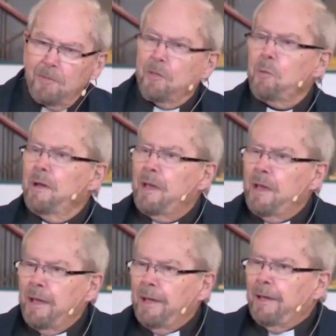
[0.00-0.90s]
I love
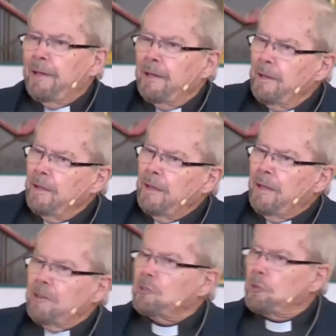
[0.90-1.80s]
the way
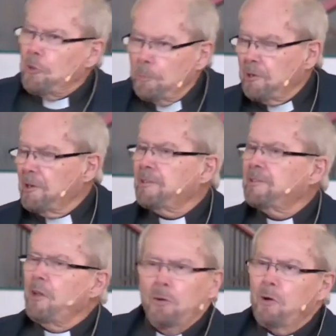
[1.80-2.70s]

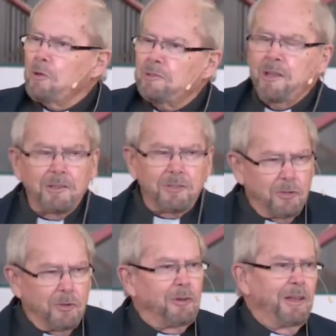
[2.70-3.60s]
Scripture is so
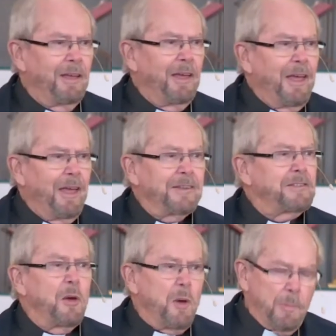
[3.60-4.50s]
contextual
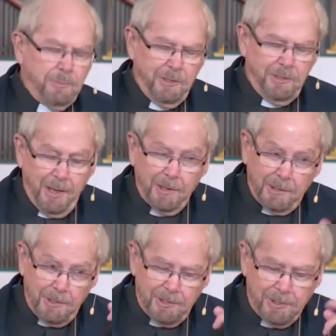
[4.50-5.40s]
and so
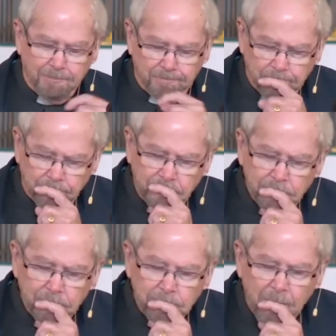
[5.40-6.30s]
up-to-date. Listen,
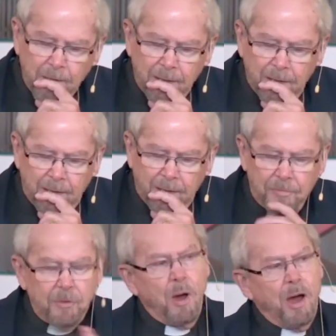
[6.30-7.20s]

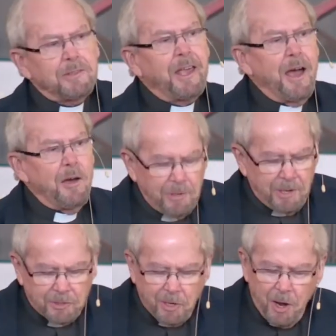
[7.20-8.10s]
if you ask,
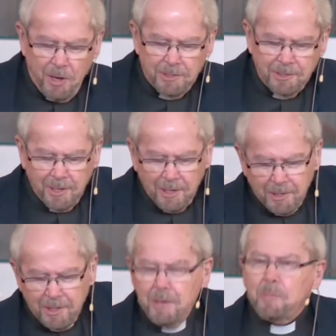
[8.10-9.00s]
how does
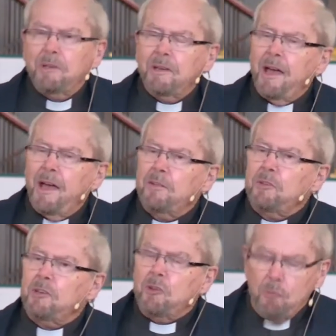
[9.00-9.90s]
casting a demon
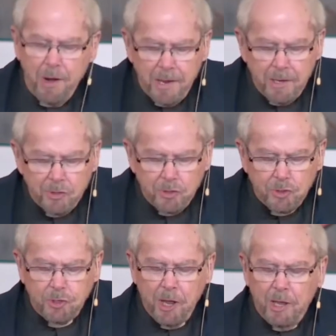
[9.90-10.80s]
out of a
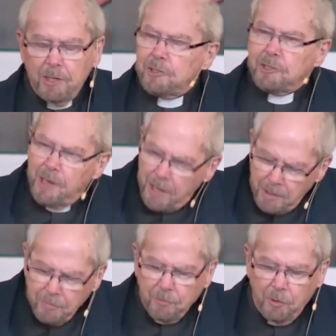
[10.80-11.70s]
deranged
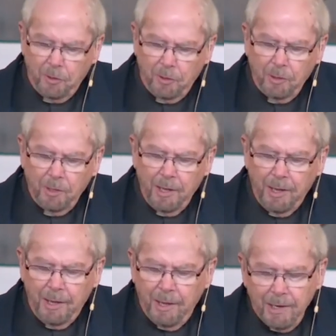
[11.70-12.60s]
slave
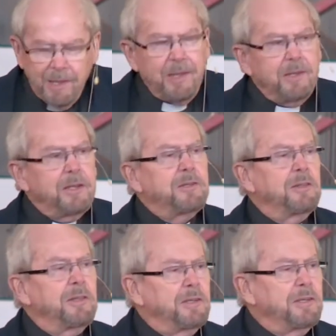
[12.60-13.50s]
girl
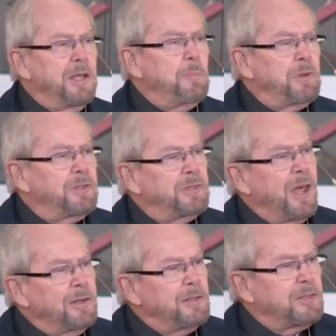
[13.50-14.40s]
lead to the
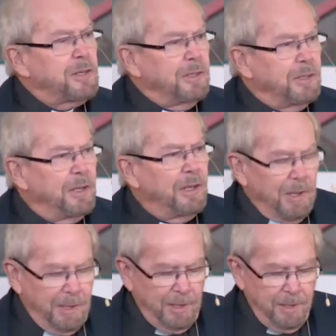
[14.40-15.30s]
deepest
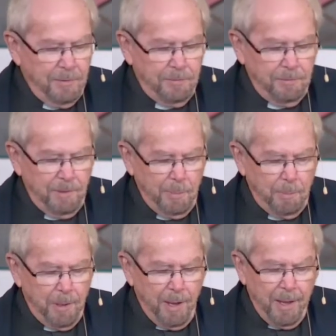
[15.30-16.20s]
dungeon in
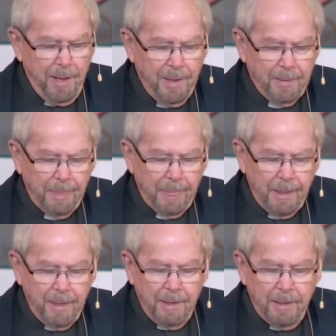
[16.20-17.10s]
Philippi?
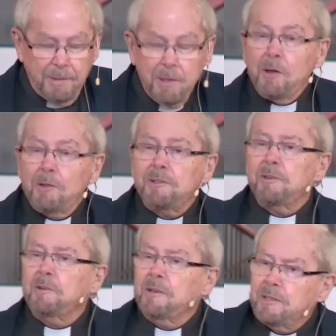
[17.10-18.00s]
The
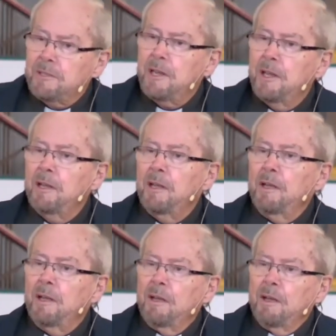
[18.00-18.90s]
answer is,
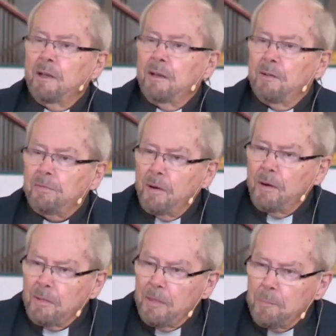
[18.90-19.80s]

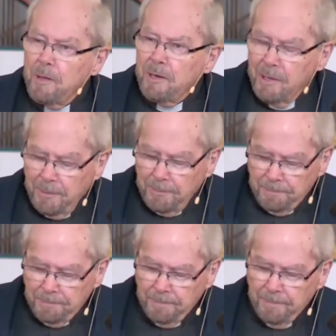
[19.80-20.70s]
follow the
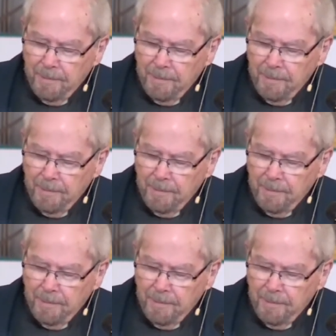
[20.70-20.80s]
money.